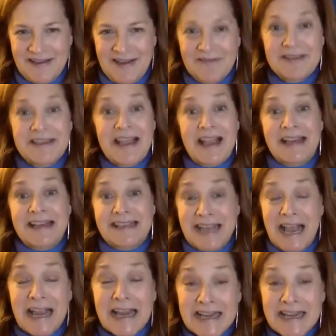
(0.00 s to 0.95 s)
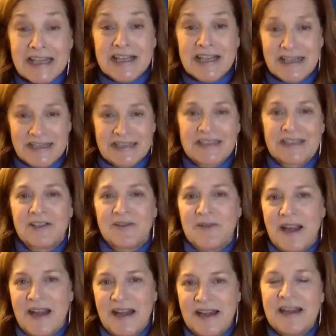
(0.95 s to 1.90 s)
I was excited,
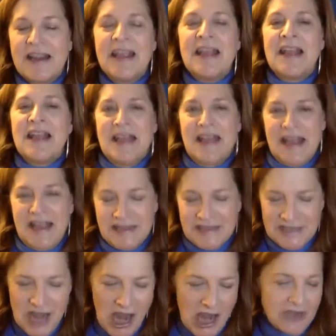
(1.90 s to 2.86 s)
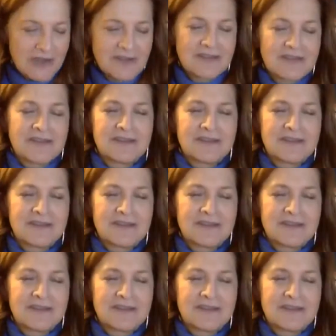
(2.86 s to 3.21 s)
exhilarated, and tired.